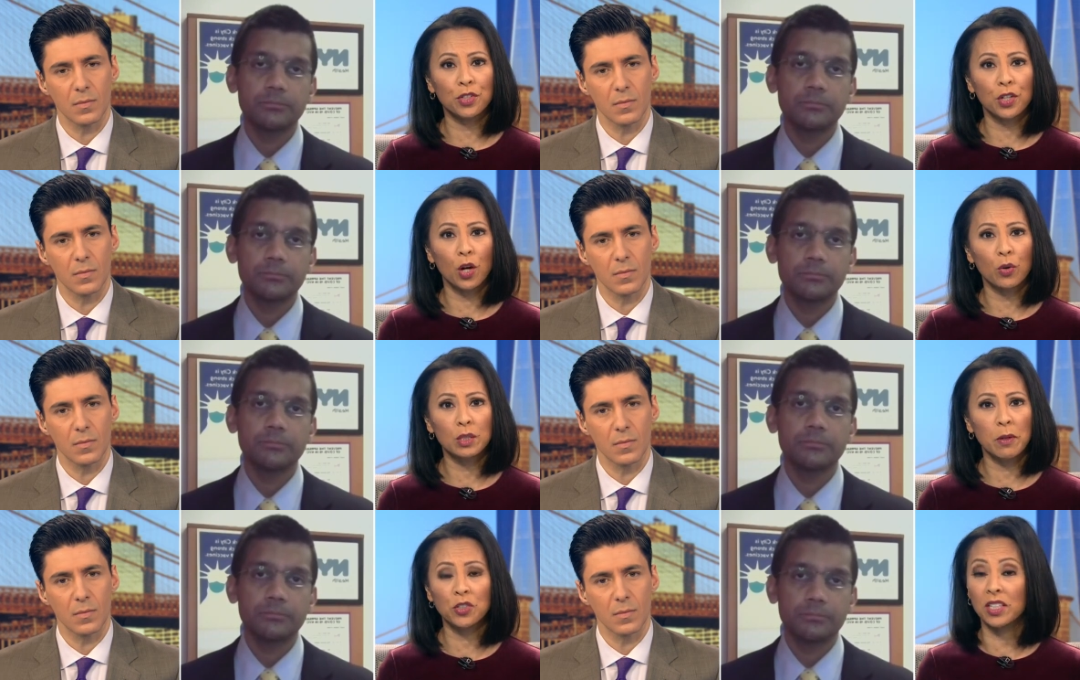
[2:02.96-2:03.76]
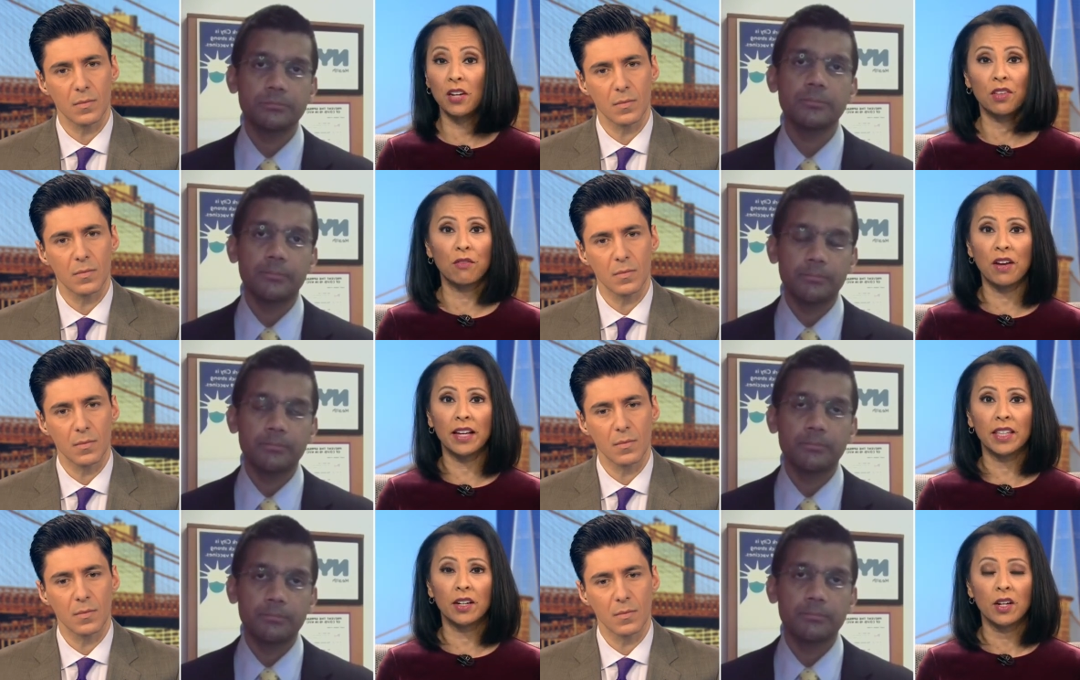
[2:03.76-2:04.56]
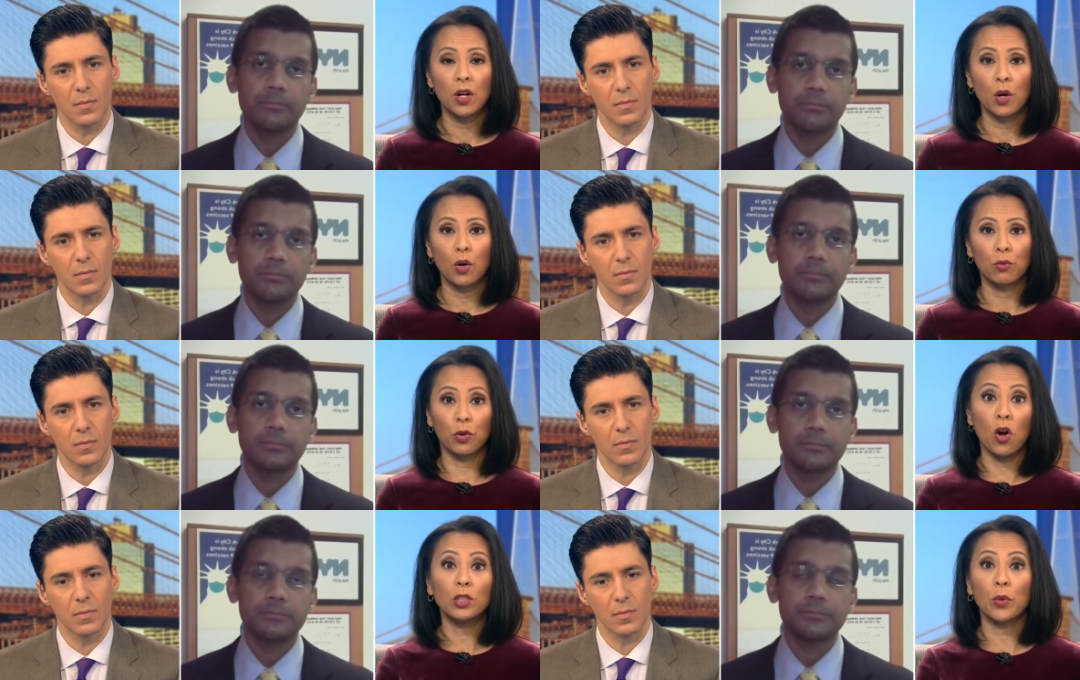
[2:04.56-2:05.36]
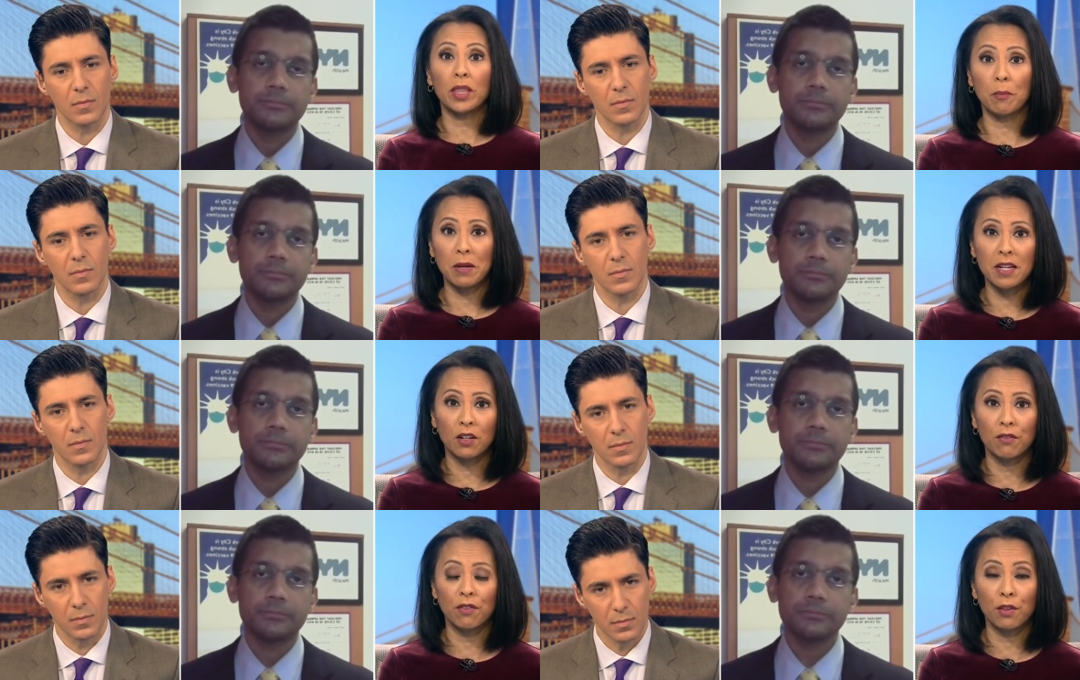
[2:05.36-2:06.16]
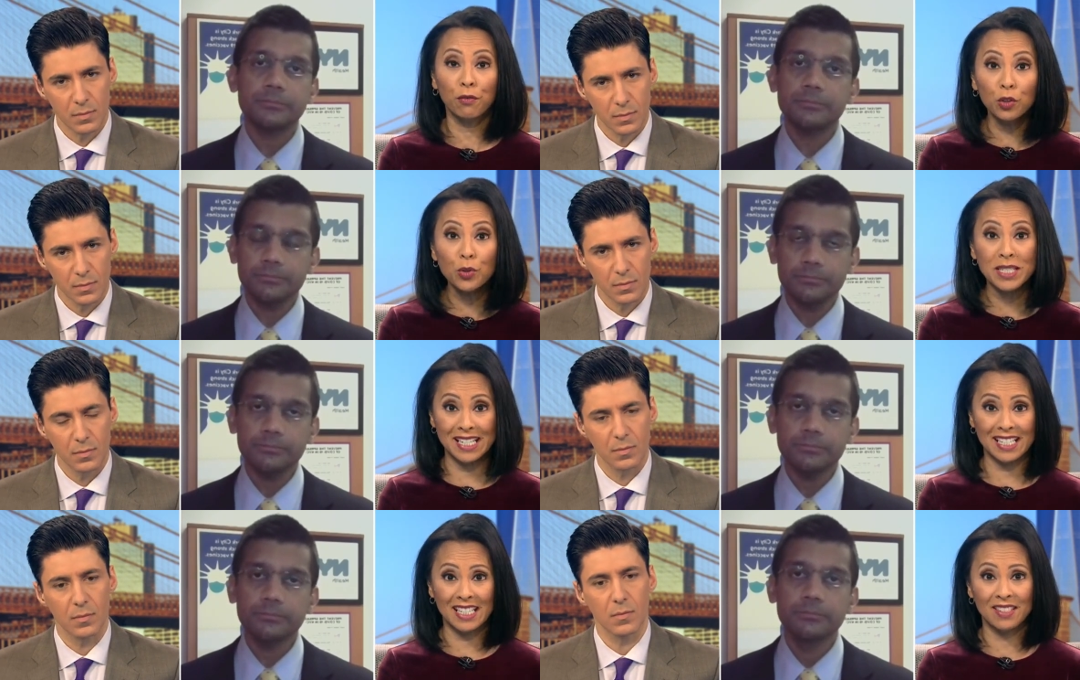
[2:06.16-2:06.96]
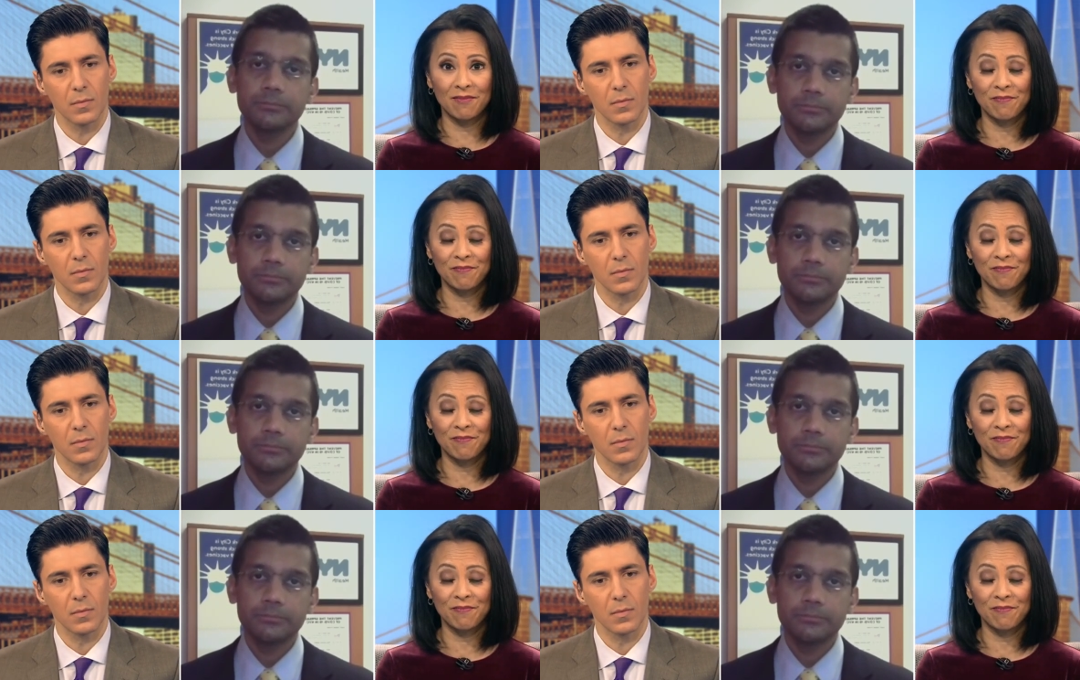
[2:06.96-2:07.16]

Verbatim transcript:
Speaker 1: to go, especially given the fact that we're also at the peak of the flu season?